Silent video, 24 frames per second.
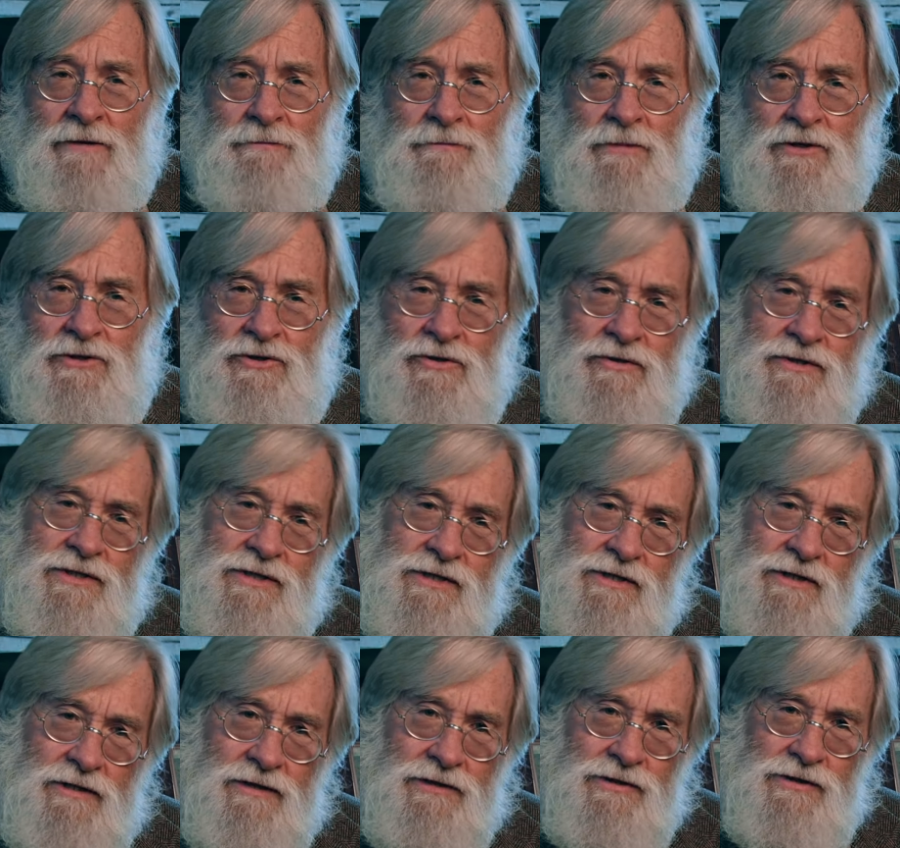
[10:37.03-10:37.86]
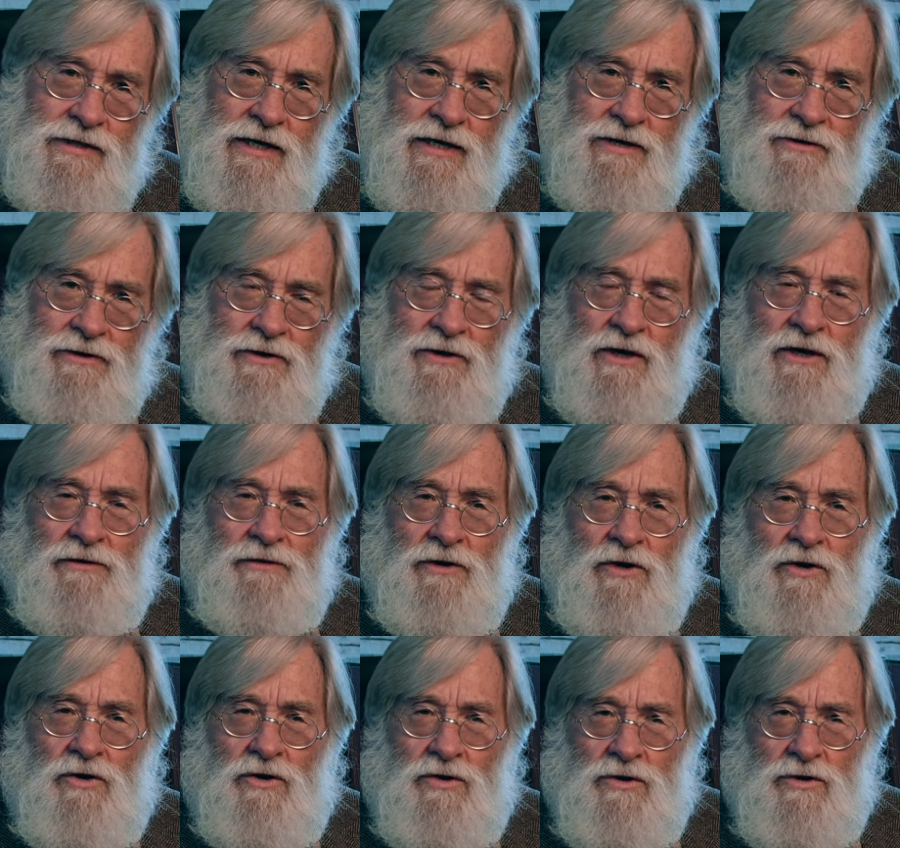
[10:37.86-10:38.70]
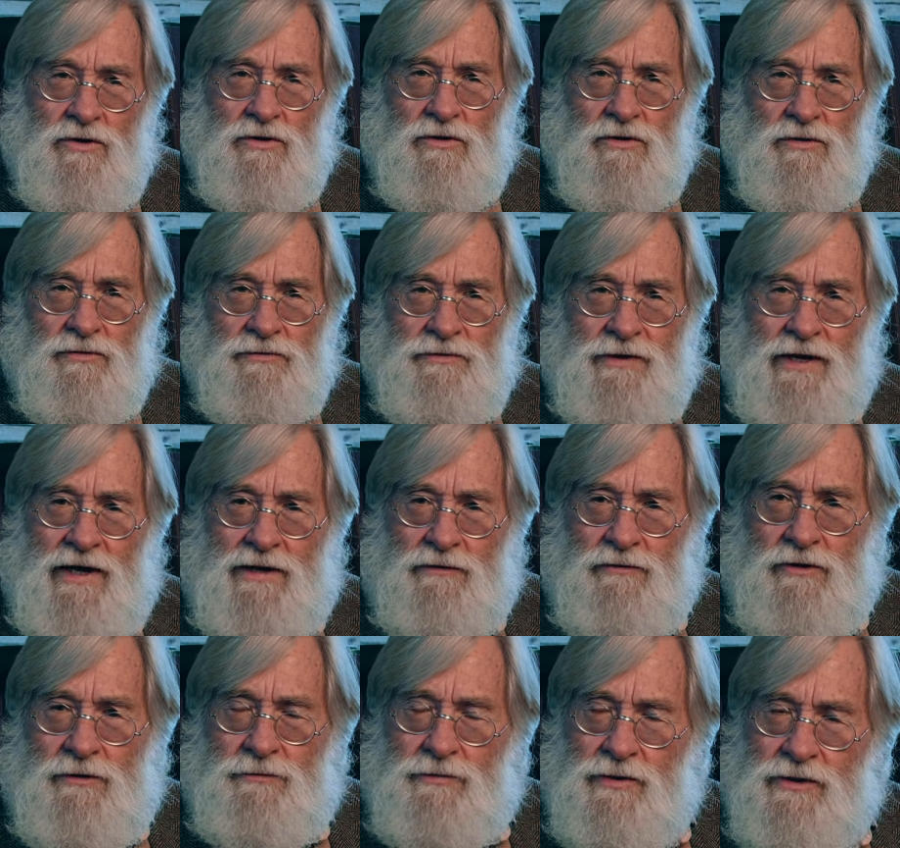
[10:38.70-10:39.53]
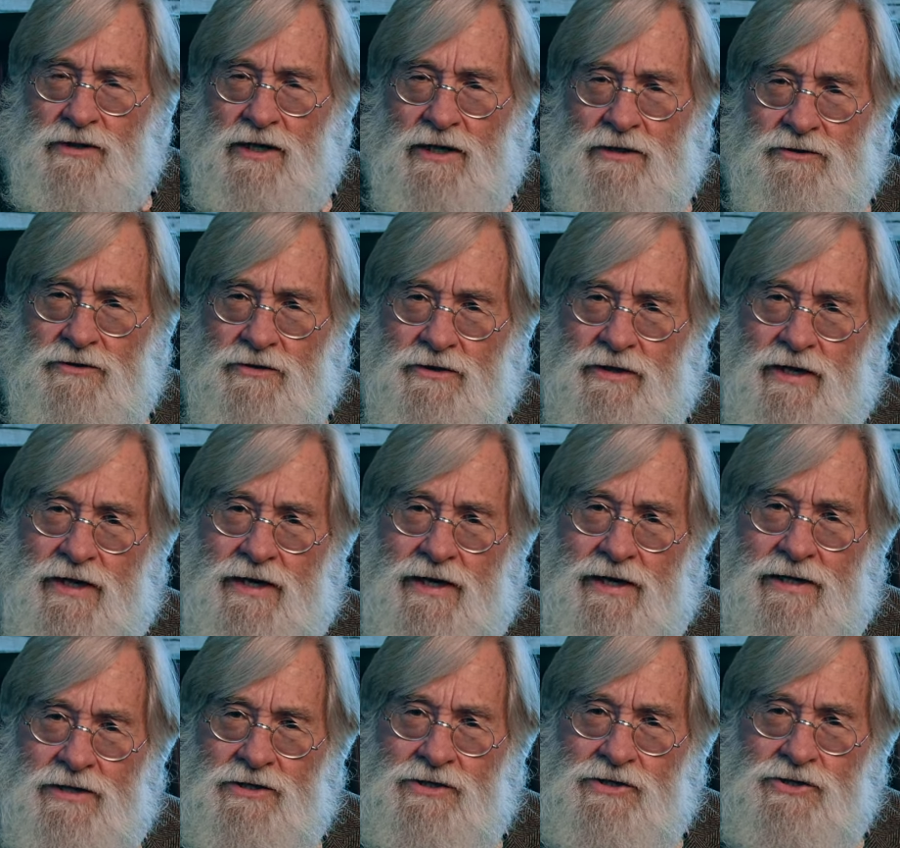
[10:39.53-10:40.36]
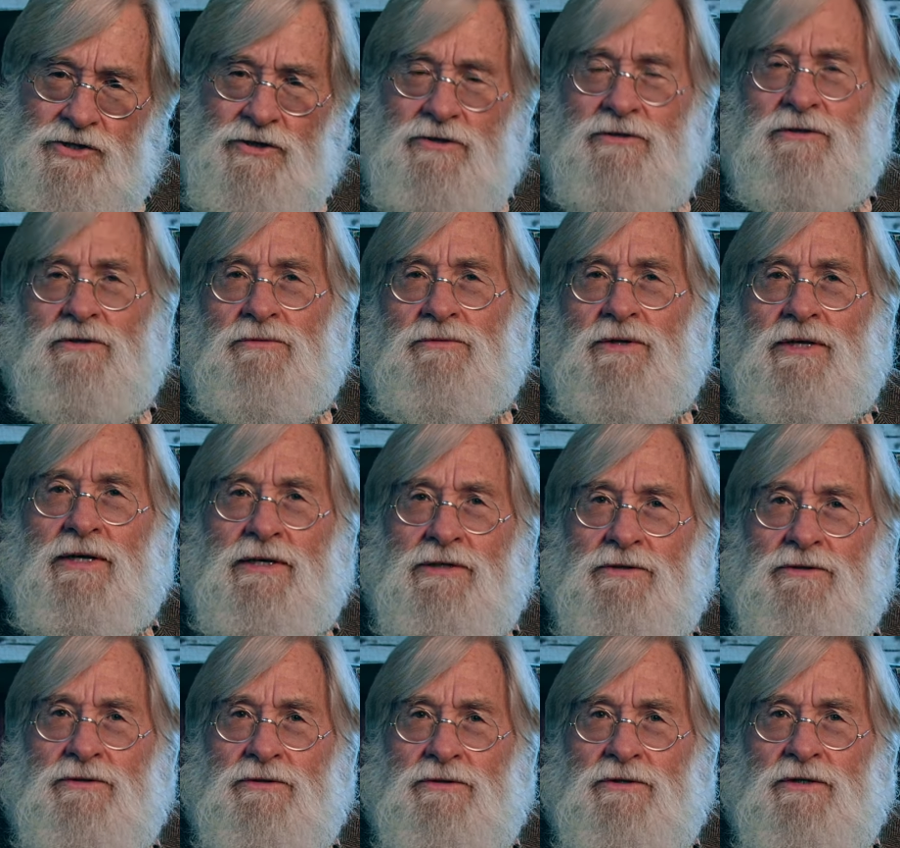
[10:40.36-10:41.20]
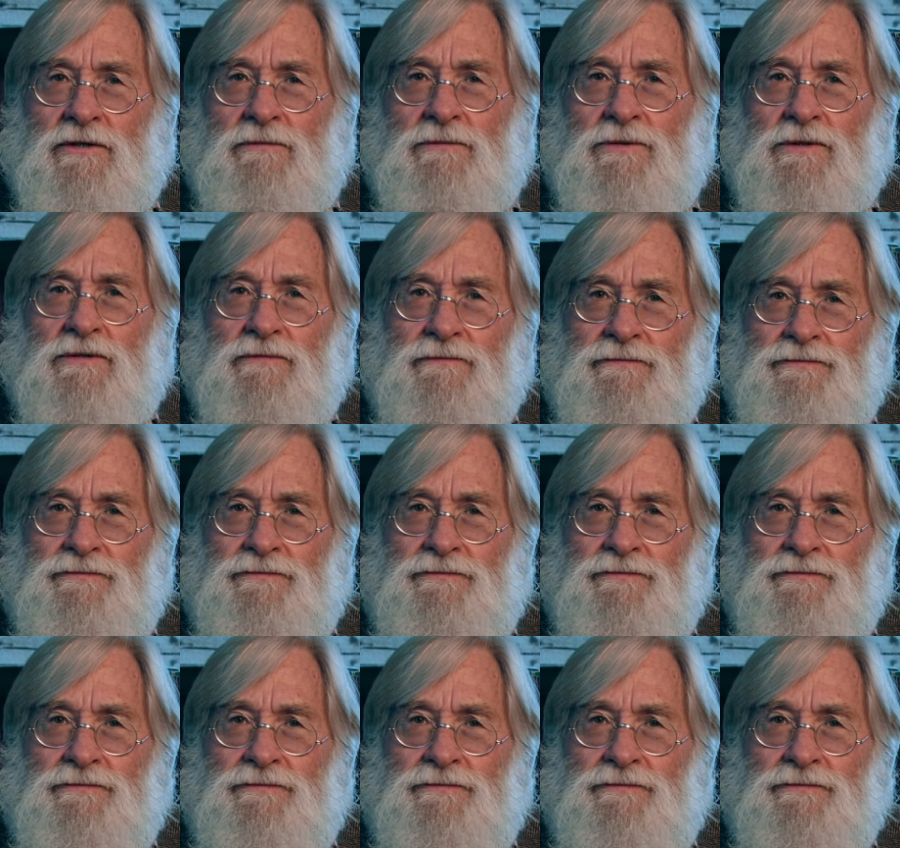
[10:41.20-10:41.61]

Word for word: But you would still say that on the whole, that reproduction has certain relationships